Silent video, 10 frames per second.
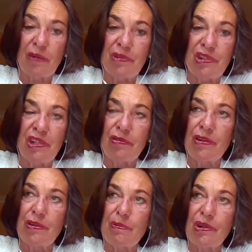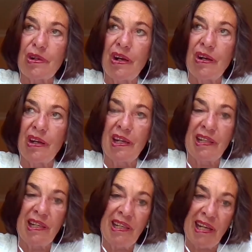She wrote a book on
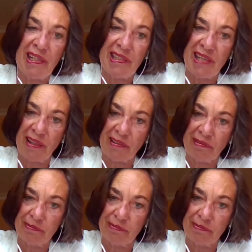yin and yang.